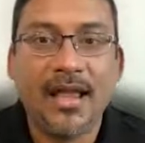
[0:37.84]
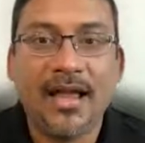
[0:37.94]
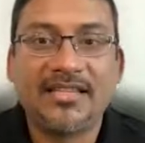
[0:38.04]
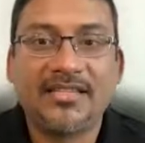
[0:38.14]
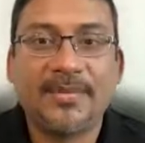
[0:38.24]

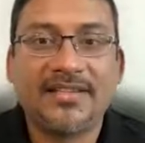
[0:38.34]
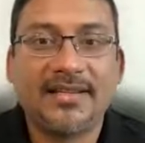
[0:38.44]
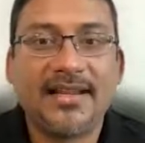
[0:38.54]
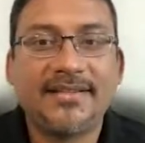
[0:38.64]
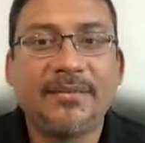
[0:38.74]
I
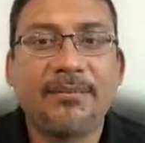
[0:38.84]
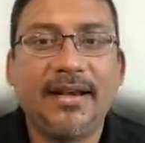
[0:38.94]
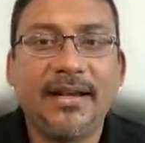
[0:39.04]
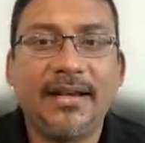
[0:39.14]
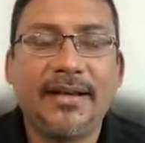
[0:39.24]
specialize in
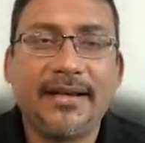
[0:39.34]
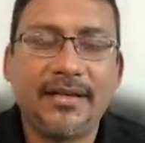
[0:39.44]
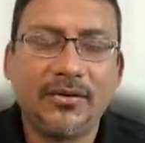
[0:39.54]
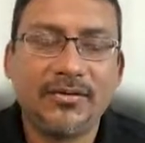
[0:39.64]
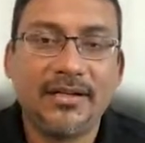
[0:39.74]
building net
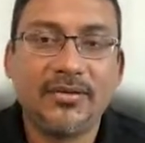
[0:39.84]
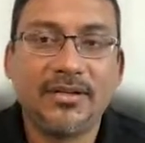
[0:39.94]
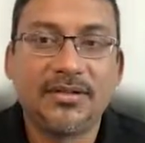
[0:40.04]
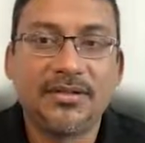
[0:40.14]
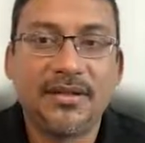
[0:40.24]
new
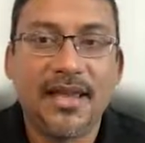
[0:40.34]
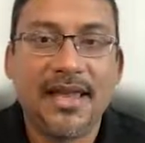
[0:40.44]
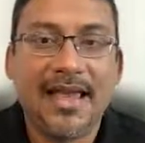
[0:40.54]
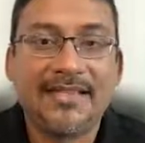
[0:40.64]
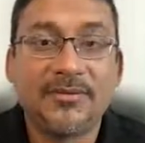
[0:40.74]
solutions,
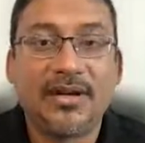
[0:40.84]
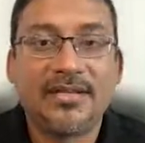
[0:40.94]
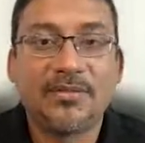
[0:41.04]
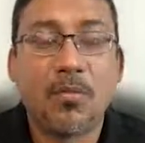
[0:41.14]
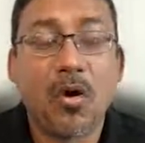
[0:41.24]
as well
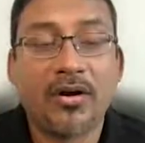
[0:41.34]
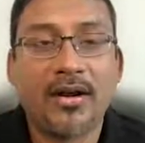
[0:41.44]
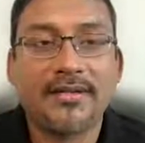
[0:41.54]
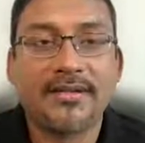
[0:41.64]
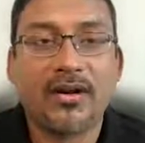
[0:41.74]
as
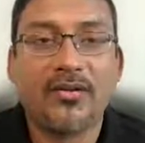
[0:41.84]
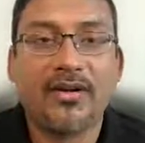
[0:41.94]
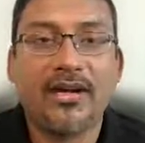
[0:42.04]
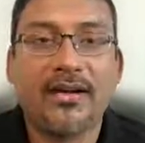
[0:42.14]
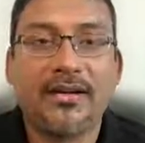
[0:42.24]
modernizing or
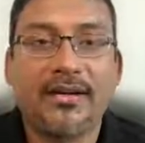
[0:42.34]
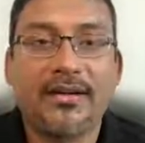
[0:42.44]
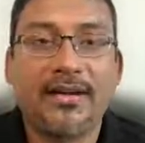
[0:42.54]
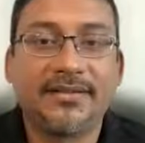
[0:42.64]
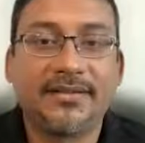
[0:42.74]

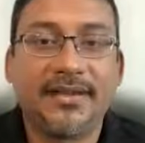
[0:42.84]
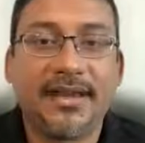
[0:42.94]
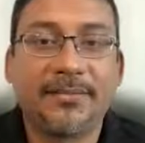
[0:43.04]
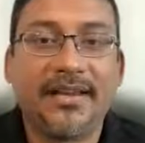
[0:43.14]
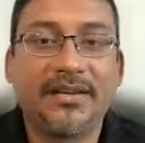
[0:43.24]
re-architecting existing
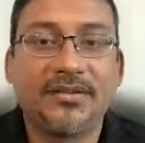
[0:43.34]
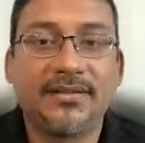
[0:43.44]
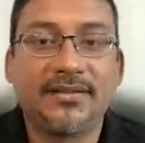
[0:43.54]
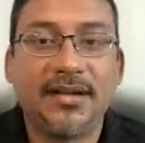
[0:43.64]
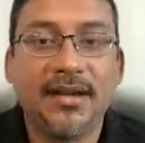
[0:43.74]

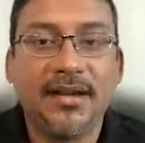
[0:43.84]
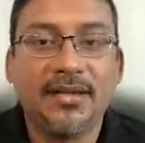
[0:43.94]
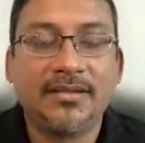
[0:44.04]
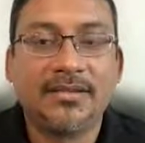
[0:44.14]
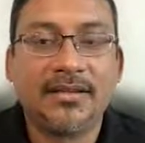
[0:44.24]
applications,
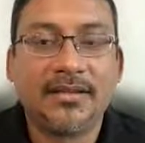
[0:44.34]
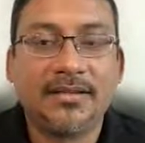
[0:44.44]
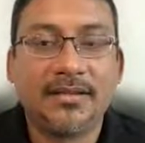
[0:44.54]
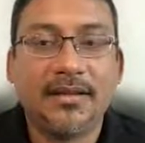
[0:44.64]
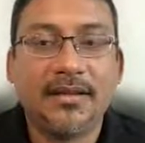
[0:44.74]
such
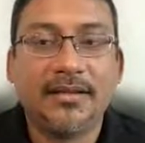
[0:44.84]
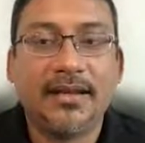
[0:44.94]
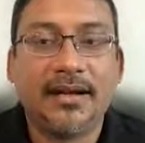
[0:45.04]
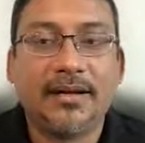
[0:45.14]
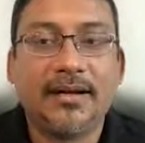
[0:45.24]
as
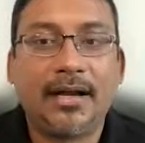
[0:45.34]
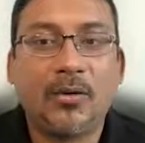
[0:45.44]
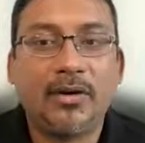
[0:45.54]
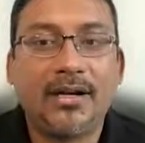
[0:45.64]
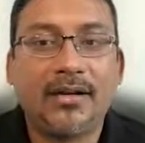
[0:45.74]
they are
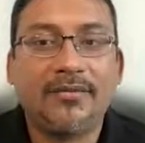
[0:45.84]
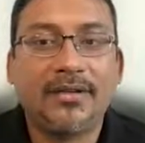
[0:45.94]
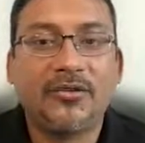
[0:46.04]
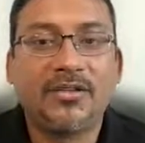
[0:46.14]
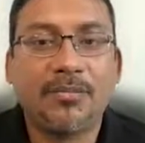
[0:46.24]
cloud native
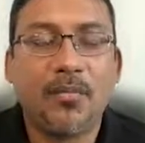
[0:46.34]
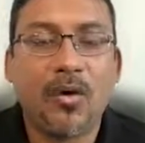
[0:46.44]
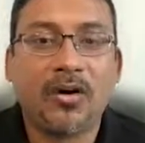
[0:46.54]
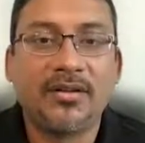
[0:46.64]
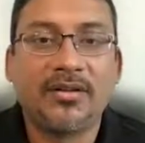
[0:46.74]
using
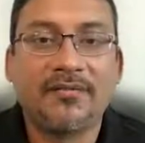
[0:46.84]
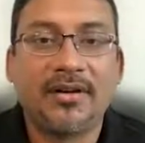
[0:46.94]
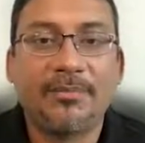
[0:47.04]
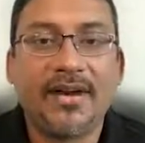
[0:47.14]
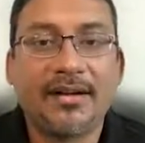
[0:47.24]
modern
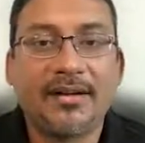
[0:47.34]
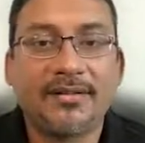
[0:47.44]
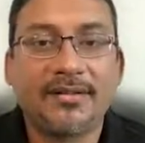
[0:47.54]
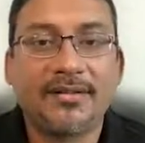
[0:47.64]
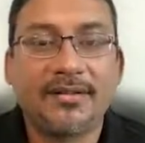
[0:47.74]
software
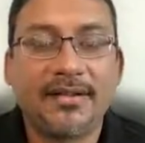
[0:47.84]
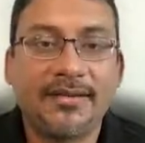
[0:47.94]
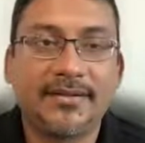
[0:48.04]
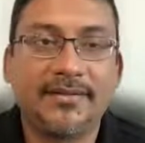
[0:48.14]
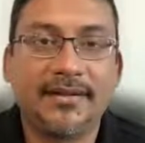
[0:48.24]
practices like
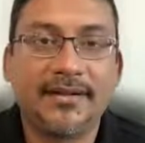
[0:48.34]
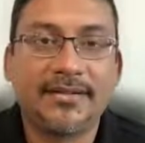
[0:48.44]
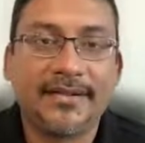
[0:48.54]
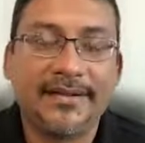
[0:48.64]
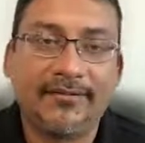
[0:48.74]
serverless,
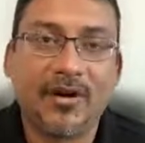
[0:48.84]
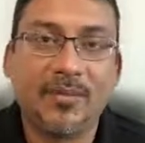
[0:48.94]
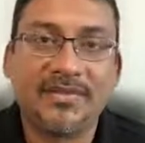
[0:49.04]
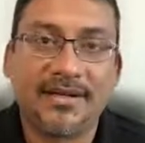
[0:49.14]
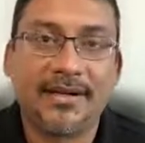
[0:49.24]

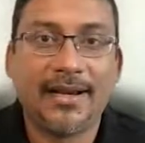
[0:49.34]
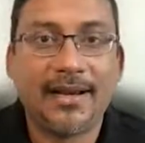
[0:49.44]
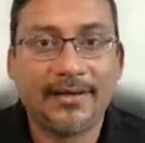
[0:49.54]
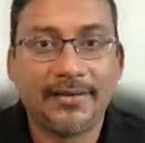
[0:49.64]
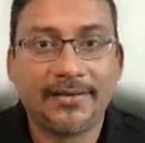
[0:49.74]
DevOps, and
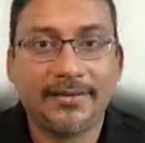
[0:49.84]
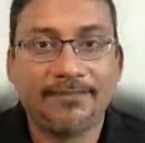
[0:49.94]
analytics.